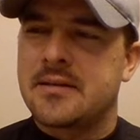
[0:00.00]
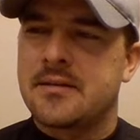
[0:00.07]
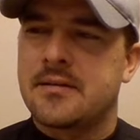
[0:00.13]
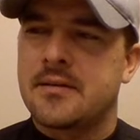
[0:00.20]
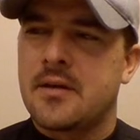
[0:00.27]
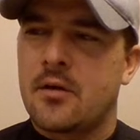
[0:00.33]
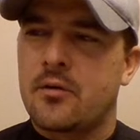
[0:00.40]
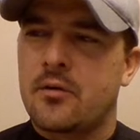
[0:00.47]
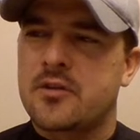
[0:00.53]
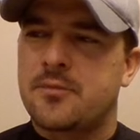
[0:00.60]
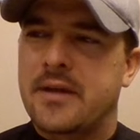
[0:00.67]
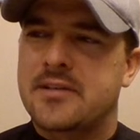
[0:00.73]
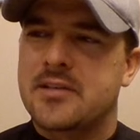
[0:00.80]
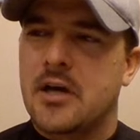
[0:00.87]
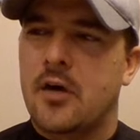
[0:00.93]
didn't notice
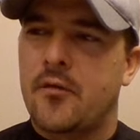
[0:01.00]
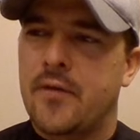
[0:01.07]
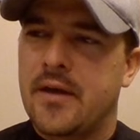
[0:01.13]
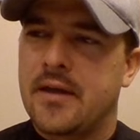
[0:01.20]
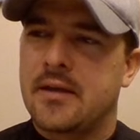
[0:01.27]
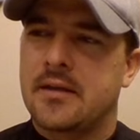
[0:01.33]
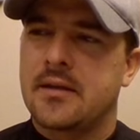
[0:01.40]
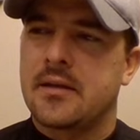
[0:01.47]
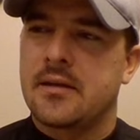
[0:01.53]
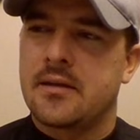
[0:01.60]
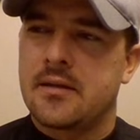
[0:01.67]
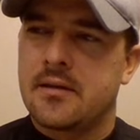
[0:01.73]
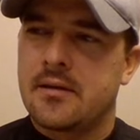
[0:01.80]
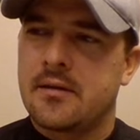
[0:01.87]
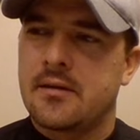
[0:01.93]
myself it,
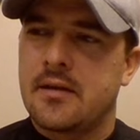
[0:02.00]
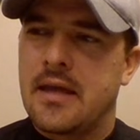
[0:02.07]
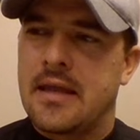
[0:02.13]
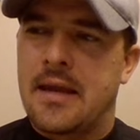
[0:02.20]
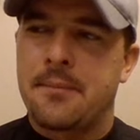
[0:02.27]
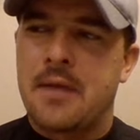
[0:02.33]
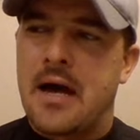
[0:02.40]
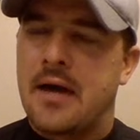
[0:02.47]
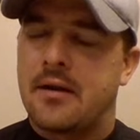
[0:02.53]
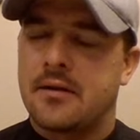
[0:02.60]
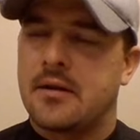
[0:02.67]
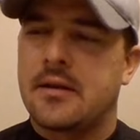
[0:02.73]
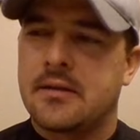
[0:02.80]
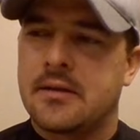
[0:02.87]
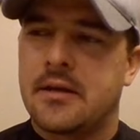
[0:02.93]
and I'm
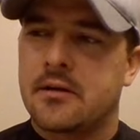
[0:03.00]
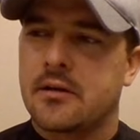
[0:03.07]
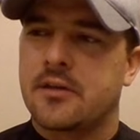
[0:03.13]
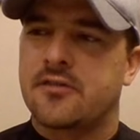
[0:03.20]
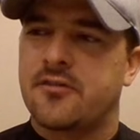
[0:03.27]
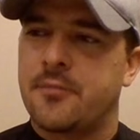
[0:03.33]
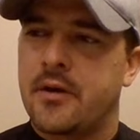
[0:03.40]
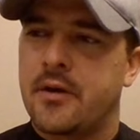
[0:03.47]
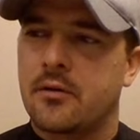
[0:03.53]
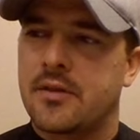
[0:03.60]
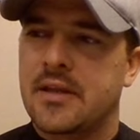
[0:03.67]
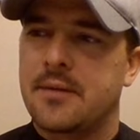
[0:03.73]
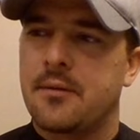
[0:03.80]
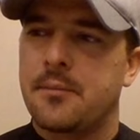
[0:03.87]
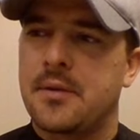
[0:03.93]
not nearly as familiar
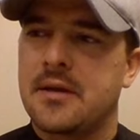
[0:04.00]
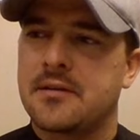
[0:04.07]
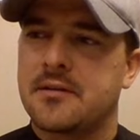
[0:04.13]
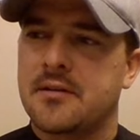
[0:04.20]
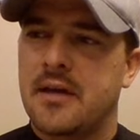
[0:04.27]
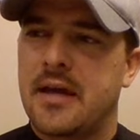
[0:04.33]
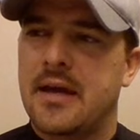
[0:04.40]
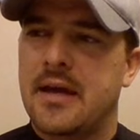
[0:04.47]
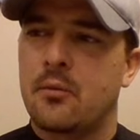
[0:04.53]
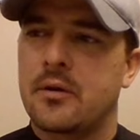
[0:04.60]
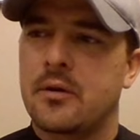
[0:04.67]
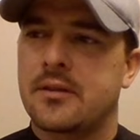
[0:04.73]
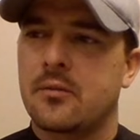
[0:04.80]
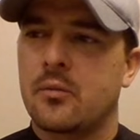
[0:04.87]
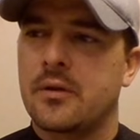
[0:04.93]
with the M&Ps as I am
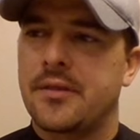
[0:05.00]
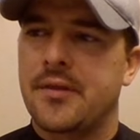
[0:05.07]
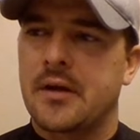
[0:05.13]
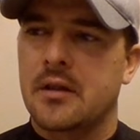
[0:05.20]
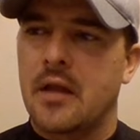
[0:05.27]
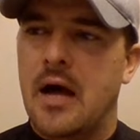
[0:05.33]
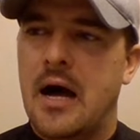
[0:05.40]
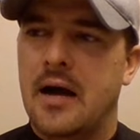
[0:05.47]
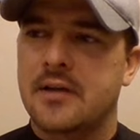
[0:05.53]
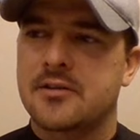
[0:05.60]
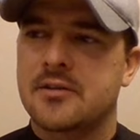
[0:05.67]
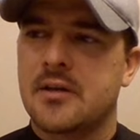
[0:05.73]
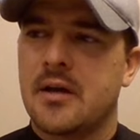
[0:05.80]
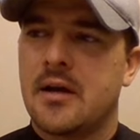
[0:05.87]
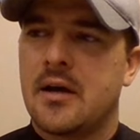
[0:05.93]
with Glocks.